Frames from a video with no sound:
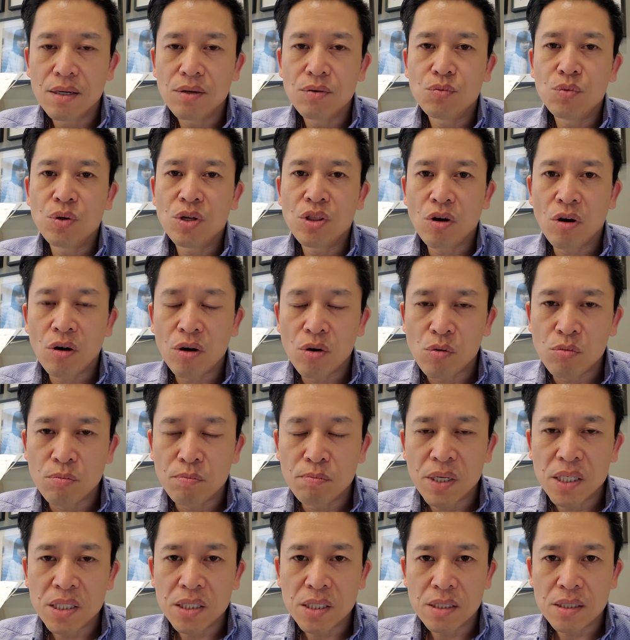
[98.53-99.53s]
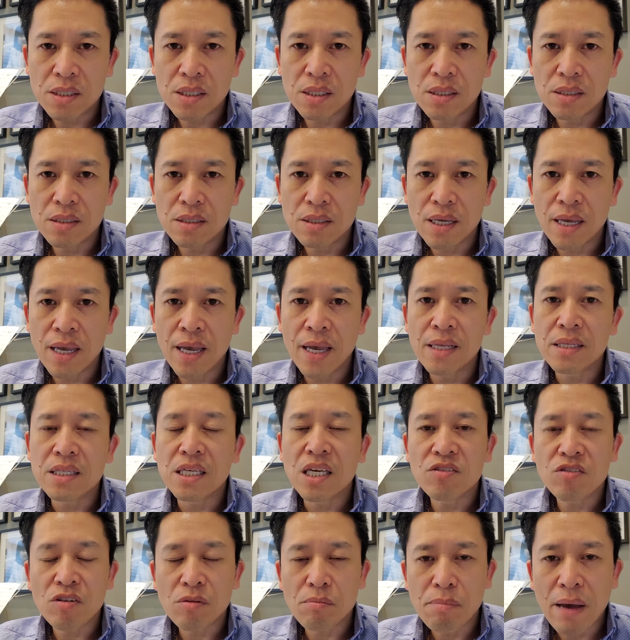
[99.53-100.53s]
with our own businesses and
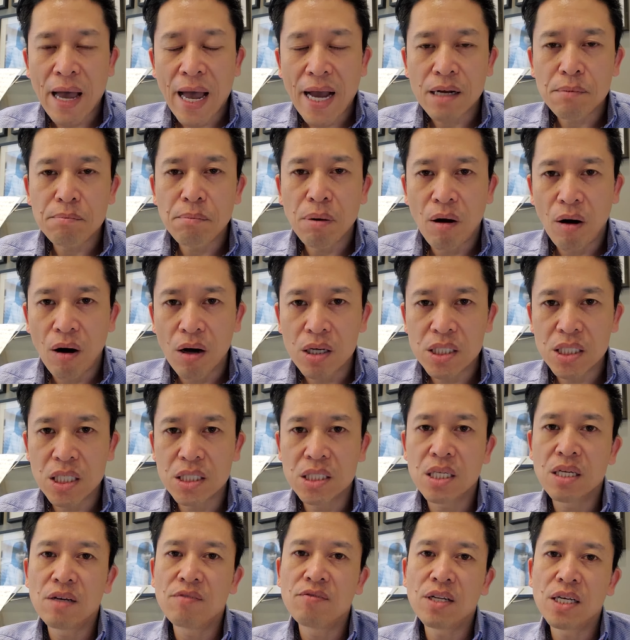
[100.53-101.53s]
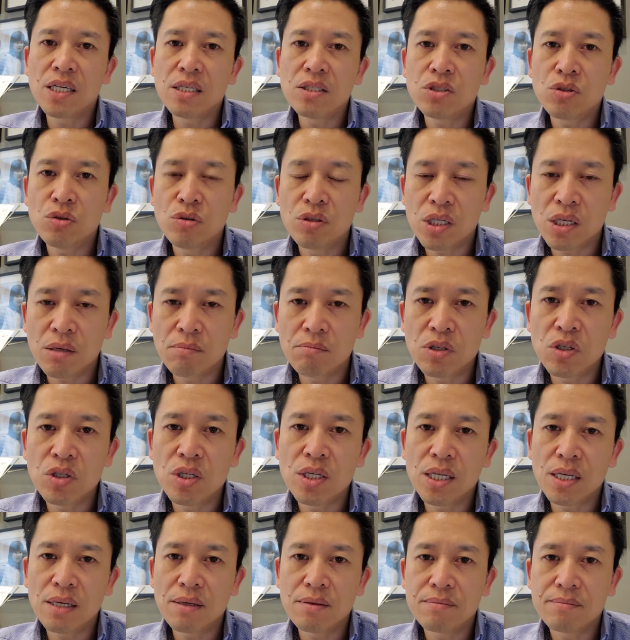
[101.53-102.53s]
giving back positively to the
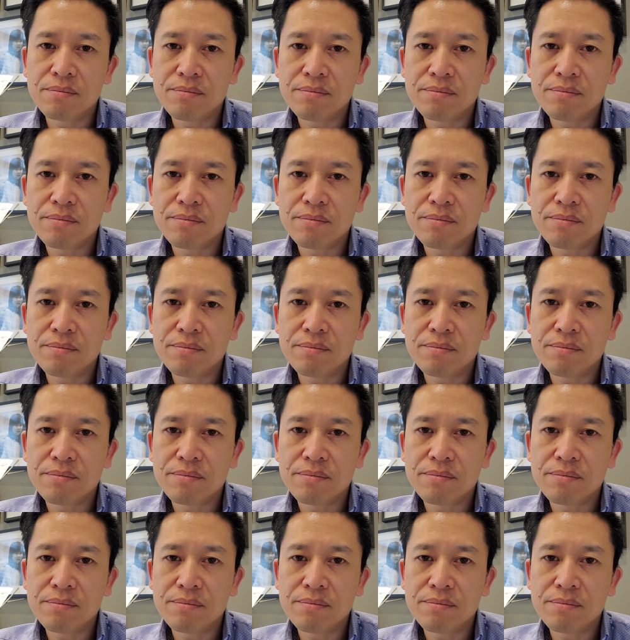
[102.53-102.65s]
community.